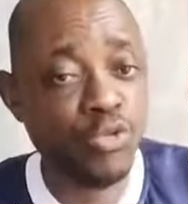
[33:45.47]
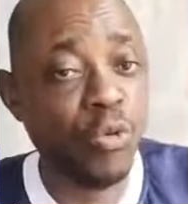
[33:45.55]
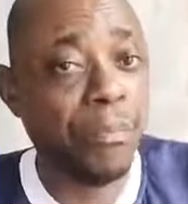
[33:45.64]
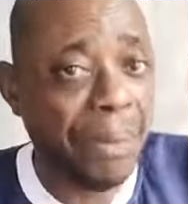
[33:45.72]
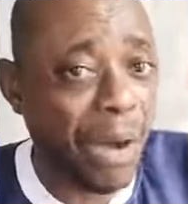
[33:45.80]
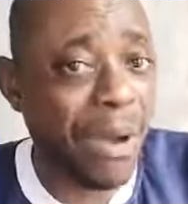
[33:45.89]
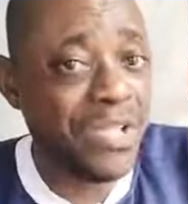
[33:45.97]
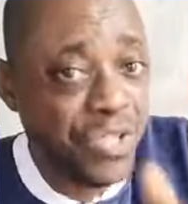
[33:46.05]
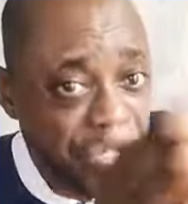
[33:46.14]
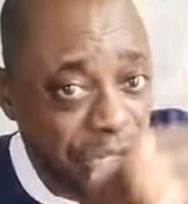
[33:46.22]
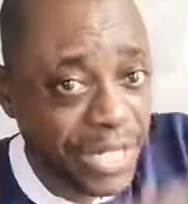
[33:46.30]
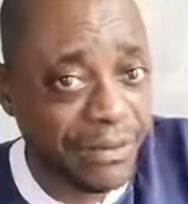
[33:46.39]
to power
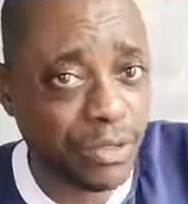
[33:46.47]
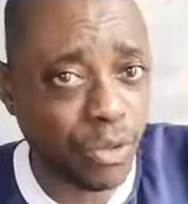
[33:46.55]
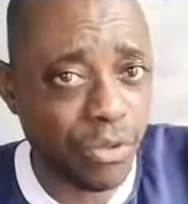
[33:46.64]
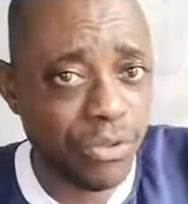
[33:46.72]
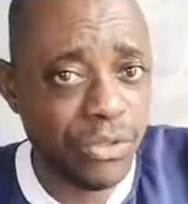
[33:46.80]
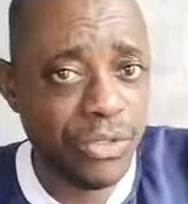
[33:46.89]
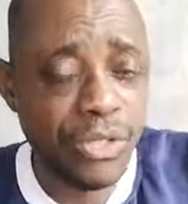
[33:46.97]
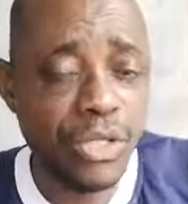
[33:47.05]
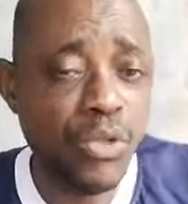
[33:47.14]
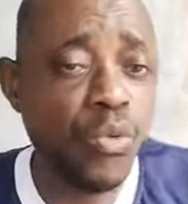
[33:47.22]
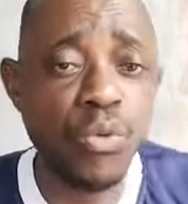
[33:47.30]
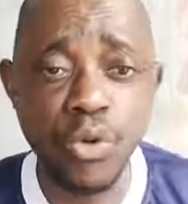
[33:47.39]
the generator.
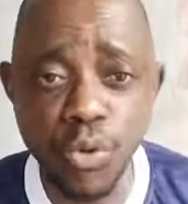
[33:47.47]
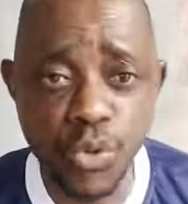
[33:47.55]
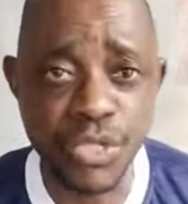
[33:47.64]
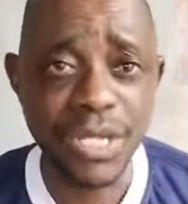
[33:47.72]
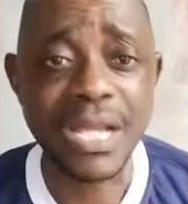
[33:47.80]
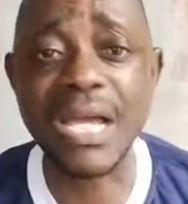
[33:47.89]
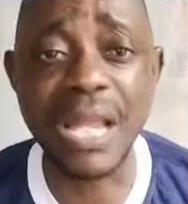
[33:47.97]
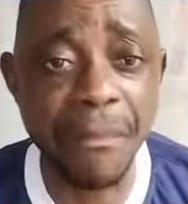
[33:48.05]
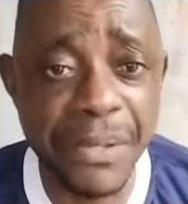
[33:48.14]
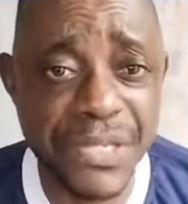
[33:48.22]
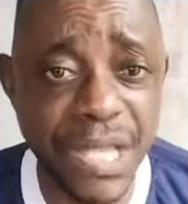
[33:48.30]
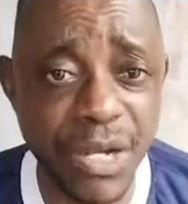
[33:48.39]
You will lose. Can
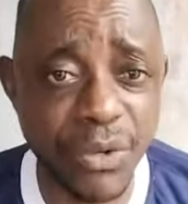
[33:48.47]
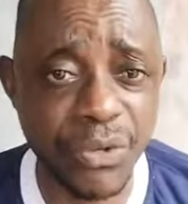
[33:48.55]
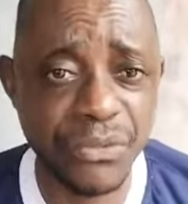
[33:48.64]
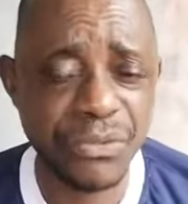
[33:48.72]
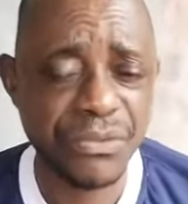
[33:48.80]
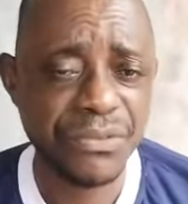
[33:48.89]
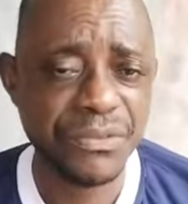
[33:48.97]
that business grow?